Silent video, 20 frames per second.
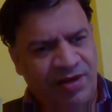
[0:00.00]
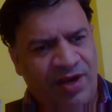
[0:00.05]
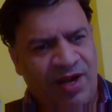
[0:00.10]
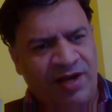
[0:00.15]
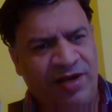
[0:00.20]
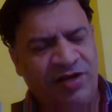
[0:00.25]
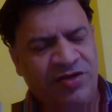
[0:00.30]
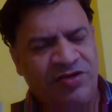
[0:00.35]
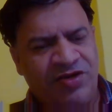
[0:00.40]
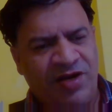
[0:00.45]

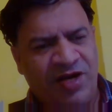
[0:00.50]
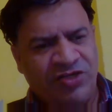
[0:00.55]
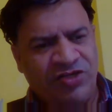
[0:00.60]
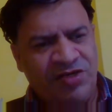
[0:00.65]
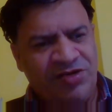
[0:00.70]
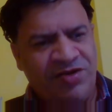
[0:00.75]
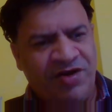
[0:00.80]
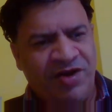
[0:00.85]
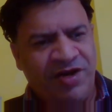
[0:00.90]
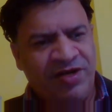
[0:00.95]
an
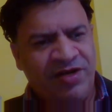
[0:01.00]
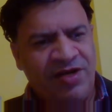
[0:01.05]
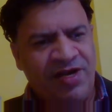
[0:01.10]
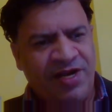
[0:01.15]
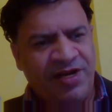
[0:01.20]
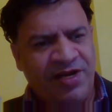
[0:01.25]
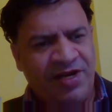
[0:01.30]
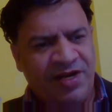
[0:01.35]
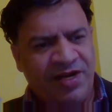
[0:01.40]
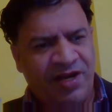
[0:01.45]
international treaty
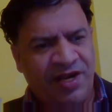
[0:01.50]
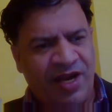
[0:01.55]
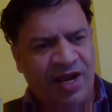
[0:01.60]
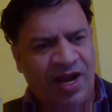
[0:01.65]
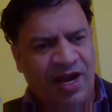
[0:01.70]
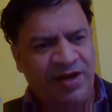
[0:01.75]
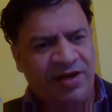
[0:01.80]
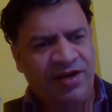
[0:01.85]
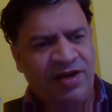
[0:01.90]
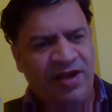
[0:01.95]
like
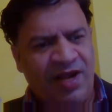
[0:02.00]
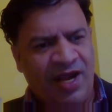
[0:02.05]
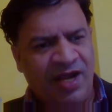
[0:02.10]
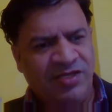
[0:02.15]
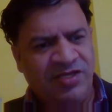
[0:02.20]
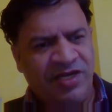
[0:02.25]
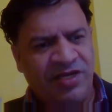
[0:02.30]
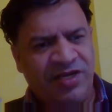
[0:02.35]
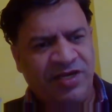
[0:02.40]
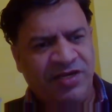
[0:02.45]

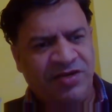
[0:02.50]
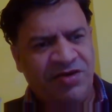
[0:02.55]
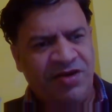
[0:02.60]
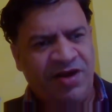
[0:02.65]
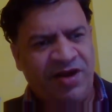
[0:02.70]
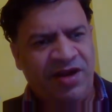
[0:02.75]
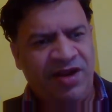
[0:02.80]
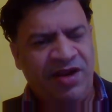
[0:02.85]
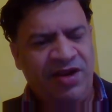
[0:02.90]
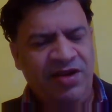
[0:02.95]
anti-hijacking
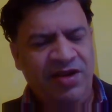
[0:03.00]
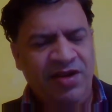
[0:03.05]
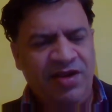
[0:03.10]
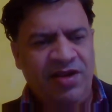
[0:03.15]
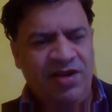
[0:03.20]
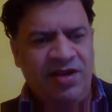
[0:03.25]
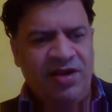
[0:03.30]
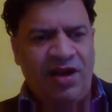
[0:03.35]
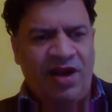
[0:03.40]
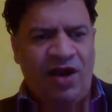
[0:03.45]
treaty,
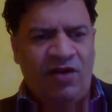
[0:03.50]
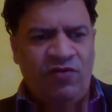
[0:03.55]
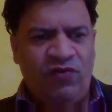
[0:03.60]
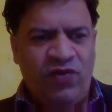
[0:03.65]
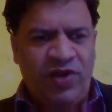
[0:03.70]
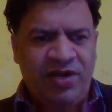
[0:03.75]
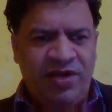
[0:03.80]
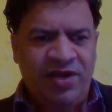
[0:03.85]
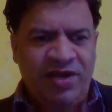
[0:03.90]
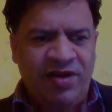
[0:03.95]
and
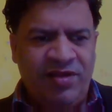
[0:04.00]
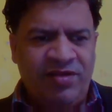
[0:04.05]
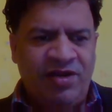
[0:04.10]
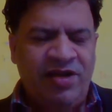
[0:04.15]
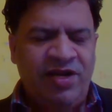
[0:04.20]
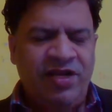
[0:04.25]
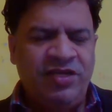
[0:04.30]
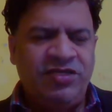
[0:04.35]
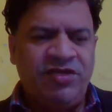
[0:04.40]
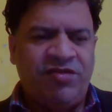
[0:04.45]
when there is a
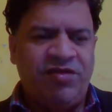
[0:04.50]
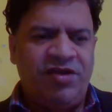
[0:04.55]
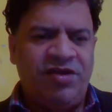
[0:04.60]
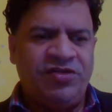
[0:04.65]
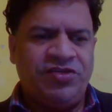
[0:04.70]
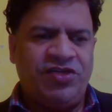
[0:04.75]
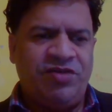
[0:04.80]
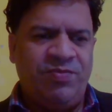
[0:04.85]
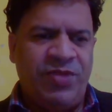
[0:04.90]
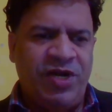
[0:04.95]

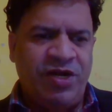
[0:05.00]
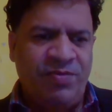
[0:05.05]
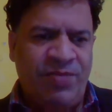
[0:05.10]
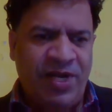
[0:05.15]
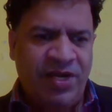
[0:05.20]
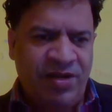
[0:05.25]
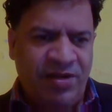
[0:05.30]
legislation made by